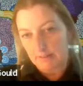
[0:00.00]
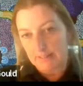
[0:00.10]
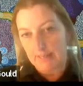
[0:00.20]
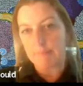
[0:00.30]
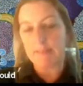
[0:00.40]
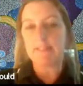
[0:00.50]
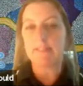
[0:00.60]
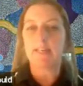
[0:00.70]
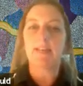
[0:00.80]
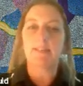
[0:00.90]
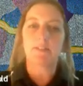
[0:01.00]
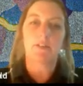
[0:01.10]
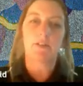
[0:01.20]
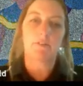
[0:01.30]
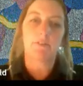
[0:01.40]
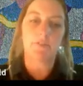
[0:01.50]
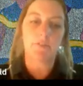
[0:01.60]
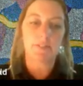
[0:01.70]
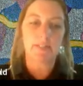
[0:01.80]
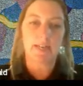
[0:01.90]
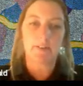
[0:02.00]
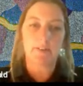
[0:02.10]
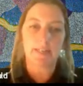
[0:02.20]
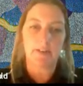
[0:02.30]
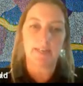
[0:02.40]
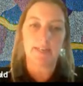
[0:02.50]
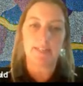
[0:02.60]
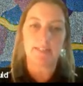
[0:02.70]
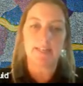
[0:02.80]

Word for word: that means that it has to go to a full scale EIS.